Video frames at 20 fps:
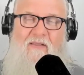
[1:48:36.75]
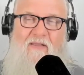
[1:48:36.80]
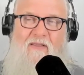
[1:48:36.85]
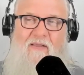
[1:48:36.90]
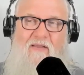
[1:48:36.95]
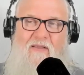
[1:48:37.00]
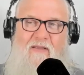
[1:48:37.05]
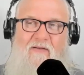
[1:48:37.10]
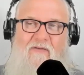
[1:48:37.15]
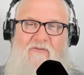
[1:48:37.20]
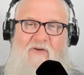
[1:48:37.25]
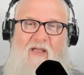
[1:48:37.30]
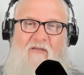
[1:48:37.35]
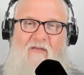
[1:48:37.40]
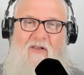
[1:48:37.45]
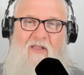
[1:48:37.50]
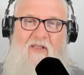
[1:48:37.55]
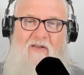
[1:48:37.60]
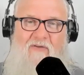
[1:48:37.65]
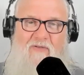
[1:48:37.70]
the
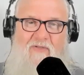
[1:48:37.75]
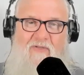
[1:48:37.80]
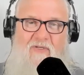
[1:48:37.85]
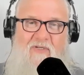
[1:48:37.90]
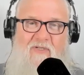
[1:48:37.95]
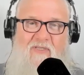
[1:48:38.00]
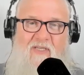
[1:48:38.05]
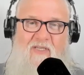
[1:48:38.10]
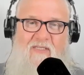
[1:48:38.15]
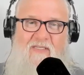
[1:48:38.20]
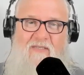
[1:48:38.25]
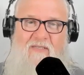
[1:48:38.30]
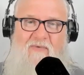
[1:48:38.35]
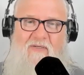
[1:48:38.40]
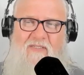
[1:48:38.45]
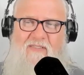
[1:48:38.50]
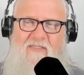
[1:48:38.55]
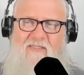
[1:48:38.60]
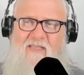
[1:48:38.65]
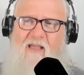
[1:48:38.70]
travel agency says to
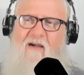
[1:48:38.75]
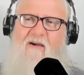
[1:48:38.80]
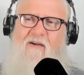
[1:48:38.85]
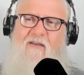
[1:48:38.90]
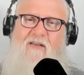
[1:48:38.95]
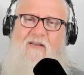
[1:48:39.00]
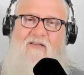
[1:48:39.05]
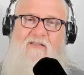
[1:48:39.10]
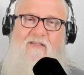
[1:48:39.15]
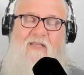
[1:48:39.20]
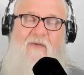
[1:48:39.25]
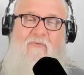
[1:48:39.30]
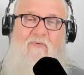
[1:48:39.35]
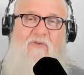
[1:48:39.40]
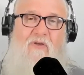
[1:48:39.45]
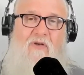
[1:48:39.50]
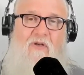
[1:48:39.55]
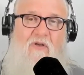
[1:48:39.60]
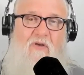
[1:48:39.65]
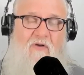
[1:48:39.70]
me, she says, "Oh yeah," because I
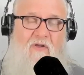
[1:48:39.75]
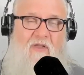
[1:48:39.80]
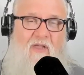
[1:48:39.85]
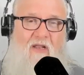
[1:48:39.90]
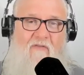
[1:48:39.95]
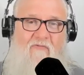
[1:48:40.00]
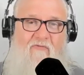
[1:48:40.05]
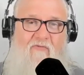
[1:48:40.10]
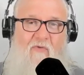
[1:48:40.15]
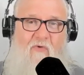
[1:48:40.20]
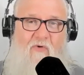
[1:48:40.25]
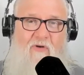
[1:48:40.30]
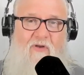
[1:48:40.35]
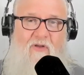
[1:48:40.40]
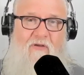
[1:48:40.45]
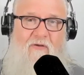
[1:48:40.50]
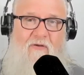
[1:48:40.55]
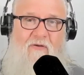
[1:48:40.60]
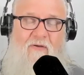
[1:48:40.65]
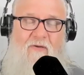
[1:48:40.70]
was going to go to
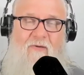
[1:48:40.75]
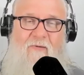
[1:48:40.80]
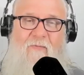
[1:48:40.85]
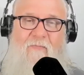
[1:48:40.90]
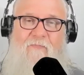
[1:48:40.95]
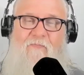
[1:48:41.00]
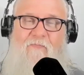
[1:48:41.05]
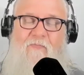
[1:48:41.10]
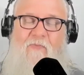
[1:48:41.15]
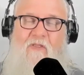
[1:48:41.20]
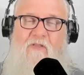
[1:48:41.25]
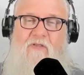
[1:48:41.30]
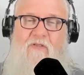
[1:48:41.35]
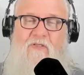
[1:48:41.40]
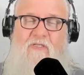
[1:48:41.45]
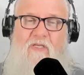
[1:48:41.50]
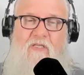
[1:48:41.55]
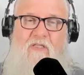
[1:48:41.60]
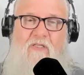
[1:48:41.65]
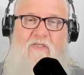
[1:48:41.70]
California
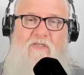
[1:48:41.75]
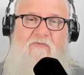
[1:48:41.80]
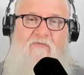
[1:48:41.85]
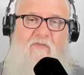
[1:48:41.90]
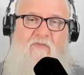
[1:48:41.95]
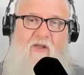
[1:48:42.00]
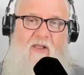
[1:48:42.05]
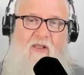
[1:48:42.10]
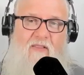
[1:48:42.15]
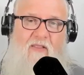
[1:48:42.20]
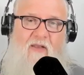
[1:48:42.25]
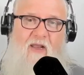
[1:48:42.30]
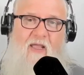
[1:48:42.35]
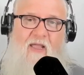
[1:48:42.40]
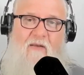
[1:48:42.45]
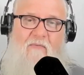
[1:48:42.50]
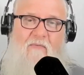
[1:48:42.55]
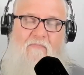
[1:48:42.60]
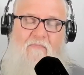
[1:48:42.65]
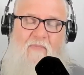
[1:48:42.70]
to see this friend that
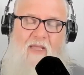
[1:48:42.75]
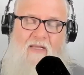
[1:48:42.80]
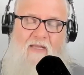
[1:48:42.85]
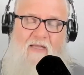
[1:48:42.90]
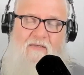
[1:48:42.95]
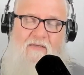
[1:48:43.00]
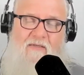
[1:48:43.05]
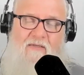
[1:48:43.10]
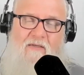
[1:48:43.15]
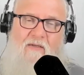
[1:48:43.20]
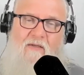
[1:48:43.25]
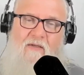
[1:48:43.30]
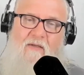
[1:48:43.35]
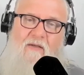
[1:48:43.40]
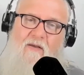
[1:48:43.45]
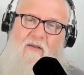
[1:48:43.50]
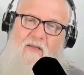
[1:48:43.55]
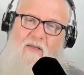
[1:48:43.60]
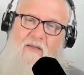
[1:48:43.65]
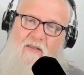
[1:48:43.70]
I had met
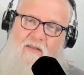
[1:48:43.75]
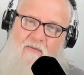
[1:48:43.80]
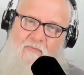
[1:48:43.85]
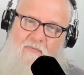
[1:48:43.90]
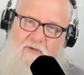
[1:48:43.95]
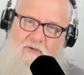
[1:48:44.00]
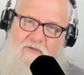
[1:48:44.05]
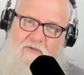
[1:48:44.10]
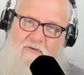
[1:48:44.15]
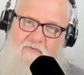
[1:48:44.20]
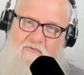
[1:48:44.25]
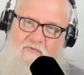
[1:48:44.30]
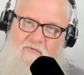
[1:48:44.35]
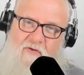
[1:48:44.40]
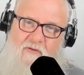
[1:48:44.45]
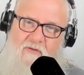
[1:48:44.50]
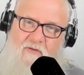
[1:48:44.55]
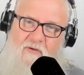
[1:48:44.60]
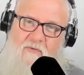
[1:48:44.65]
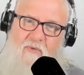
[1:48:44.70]
in the mission
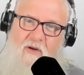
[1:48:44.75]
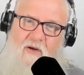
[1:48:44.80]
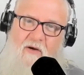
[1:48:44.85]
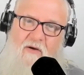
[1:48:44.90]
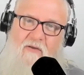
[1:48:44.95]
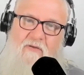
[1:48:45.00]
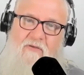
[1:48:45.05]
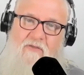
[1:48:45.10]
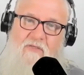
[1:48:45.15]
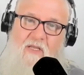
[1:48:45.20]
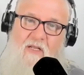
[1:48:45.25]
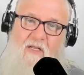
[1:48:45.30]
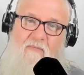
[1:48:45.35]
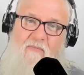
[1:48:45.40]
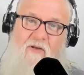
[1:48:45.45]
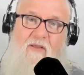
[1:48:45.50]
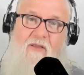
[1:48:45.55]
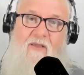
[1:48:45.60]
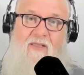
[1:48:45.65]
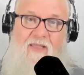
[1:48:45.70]
field, an American
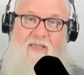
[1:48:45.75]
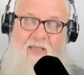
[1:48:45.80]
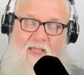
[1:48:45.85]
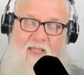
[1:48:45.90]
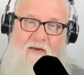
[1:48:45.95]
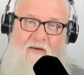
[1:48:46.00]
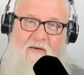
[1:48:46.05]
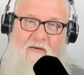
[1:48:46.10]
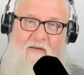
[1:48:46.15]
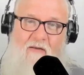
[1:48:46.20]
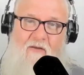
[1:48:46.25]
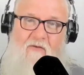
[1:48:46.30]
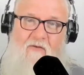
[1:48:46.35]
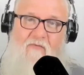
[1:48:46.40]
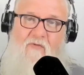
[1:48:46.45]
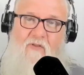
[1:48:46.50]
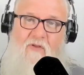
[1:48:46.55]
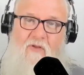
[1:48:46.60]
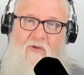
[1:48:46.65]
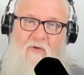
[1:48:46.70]
gentleman, again
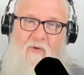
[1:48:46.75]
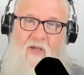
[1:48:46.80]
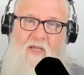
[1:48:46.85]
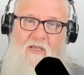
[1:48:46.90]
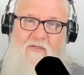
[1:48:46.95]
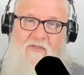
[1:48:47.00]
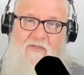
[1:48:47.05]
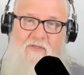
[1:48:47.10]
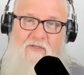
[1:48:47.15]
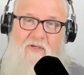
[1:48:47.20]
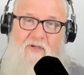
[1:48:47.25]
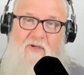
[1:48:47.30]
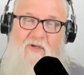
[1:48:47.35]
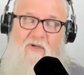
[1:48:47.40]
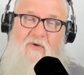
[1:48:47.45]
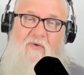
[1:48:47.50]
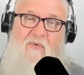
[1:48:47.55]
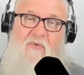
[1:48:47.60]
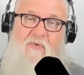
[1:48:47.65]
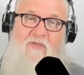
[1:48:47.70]
from the US
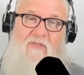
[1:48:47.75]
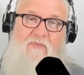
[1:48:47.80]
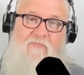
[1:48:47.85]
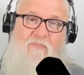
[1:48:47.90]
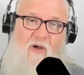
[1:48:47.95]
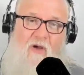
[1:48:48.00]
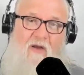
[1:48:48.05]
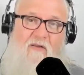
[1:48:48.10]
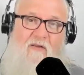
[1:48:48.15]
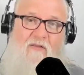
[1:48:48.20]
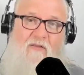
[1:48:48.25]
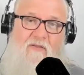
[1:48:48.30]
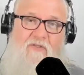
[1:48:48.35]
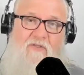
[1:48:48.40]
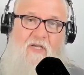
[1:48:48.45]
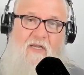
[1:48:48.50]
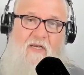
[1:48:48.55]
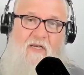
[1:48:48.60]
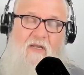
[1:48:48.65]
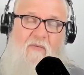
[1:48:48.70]
who was part of
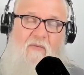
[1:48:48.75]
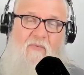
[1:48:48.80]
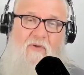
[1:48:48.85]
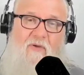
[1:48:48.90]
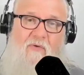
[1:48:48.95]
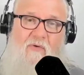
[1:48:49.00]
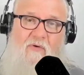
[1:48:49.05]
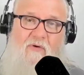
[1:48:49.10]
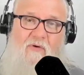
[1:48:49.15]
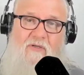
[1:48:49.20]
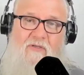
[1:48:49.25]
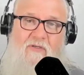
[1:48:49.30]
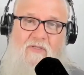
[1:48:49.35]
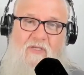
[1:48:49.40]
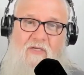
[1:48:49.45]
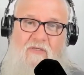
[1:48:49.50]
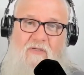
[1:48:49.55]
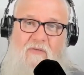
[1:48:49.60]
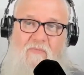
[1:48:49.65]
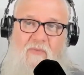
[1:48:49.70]
this JW
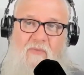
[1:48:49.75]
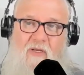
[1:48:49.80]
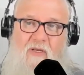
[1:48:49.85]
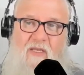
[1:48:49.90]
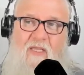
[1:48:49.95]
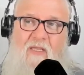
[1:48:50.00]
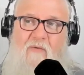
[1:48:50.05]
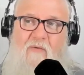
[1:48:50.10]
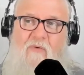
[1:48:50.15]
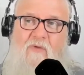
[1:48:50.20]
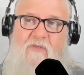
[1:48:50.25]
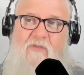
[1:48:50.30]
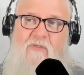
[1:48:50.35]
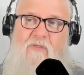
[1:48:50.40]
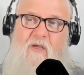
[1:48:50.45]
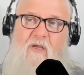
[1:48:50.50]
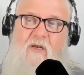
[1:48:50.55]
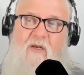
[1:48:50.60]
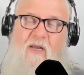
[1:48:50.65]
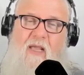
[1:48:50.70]
organization, but he
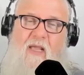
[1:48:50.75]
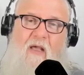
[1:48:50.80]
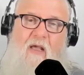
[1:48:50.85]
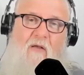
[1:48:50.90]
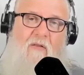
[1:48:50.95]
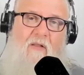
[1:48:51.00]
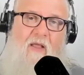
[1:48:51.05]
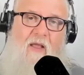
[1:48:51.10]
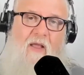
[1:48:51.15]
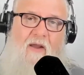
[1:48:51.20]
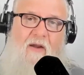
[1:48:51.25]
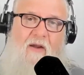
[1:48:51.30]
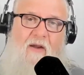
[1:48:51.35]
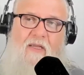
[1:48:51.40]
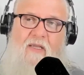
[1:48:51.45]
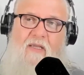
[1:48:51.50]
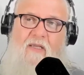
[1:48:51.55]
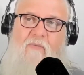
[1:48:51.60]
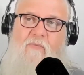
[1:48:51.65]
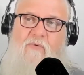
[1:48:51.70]
was an outlier.
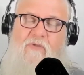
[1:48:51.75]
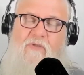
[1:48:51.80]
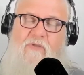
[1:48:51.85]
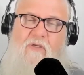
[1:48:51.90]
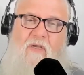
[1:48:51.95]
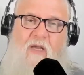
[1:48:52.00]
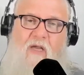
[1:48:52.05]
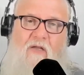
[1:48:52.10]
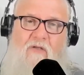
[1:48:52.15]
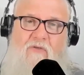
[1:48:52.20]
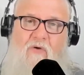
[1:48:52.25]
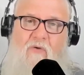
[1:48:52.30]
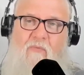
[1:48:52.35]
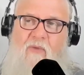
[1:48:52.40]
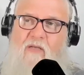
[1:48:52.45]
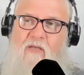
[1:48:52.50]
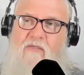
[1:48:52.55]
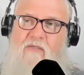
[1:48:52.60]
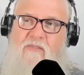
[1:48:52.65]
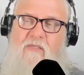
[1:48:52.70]
He was the guy who
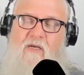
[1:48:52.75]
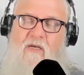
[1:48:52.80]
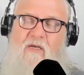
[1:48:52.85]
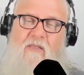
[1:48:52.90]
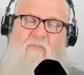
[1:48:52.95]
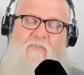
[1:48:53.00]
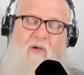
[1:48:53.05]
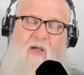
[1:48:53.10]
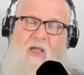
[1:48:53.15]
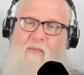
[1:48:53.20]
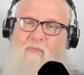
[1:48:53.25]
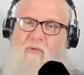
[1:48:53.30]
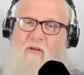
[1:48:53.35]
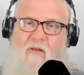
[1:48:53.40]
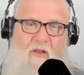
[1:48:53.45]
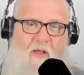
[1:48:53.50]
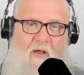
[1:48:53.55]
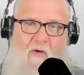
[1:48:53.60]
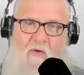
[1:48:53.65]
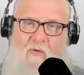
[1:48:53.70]
taught me how to study the
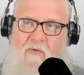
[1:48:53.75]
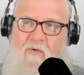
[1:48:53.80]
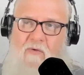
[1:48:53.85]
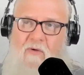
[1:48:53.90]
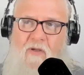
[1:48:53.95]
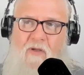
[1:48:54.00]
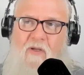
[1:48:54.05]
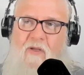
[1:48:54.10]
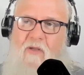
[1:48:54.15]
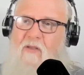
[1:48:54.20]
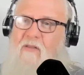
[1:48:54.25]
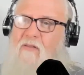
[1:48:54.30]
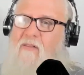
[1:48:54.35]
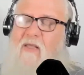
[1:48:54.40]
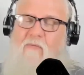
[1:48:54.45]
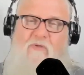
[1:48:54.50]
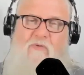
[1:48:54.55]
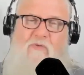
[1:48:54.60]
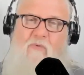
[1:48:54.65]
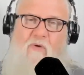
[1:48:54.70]
Bible alone.
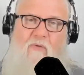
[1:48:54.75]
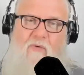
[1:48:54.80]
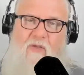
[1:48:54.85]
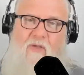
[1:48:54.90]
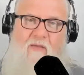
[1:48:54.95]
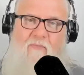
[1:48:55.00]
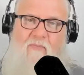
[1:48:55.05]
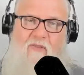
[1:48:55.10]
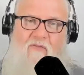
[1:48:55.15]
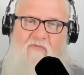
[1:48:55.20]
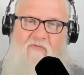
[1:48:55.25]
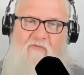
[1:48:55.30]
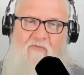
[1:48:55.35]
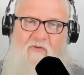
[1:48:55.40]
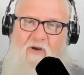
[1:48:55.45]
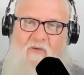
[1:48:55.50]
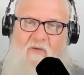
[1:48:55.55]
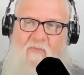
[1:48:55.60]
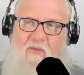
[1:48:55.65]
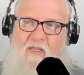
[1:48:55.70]
That was what gave me the
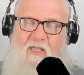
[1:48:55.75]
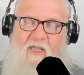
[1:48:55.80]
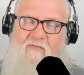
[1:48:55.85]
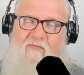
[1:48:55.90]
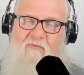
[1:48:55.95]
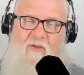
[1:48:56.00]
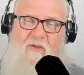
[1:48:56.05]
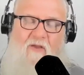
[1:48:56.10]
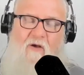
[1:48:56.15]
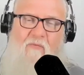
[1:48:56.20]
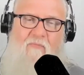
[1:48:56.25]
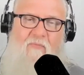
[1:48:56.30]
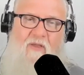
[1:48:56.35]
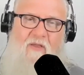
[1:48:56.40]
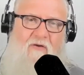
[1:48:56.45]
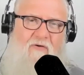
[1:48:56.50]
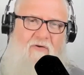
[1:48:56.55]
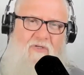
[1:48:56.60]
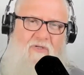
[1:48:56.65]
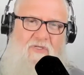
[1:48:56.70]
freedom. He got
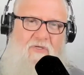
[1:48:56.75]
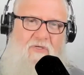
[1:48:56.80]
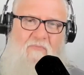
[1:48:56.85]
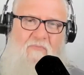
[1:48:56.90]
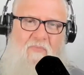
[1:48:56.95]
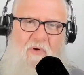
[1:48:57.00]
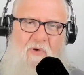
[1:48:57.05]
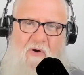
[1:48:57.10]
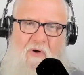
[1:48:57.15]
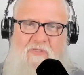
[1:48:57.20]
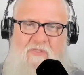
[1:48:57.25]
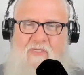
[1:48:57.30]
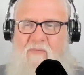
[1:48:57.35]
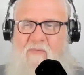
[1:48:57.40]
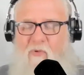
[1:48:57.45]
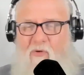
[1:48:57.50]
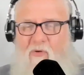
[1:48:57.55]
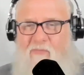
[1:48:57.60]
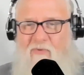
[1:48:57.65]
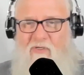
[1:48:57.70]
me Christian books.
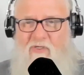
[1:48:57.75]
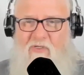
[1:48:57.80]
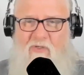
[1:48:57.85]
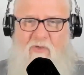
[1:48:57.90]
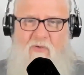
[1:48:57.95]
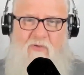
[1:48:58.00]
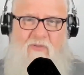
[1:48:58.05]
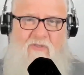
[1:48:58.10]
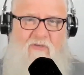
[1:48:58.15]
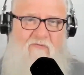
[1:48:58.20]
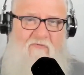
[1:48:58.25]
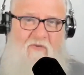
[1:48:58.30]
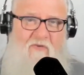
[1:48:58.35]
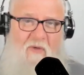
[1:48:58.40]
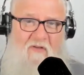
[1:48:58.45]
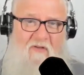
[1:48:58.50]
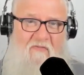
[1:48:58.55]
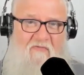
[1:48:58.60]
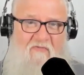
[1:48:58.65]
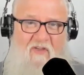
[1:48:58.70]
He bought me shoes that
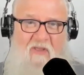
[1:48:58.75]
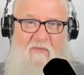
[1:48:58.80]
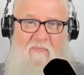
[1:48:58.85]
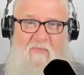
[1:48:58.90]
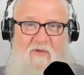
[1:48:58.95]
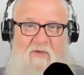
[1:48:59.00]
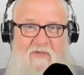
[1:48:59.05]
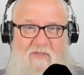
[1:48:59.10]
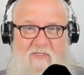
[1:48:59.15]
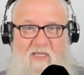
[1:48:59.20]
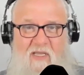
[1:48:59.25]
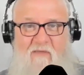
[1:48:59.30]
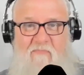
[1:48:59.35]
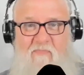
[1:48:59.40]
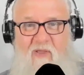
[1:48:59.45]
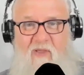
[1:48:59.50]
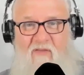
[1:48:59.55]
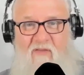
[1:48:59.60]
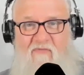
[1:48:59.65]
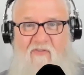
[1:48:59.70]
fit my feet because I
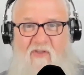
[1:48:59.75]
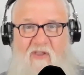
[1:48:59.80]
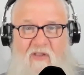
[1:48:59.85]
had big